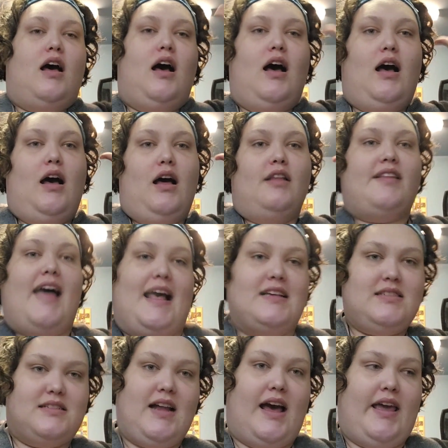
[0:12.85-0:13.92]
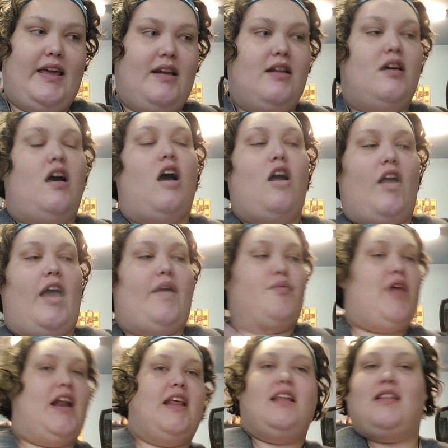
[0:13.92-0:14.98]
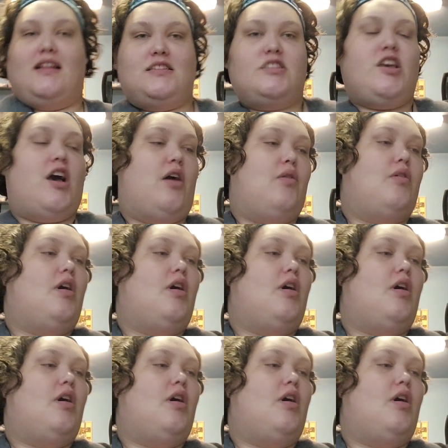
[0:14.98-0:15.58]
last night. Alright, ready? Let's go.